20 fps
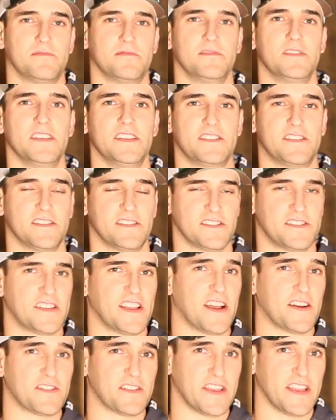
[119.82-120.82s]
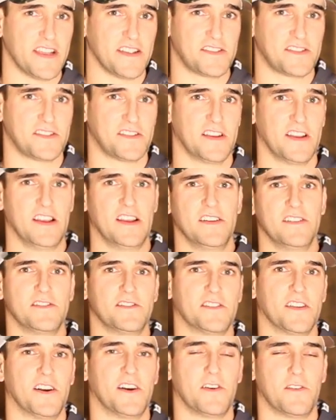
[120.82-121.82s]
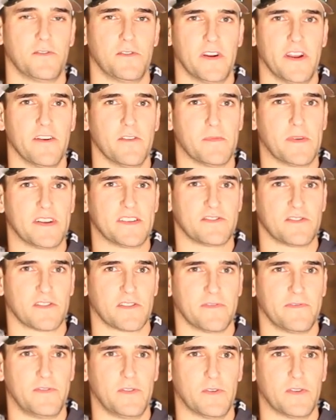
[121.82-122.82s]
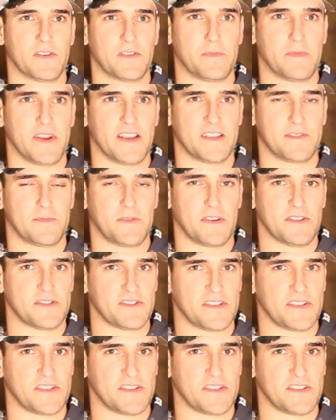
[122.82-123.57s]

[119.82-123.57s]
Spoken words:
at least in the southeast. So everybody's looking forward to baseball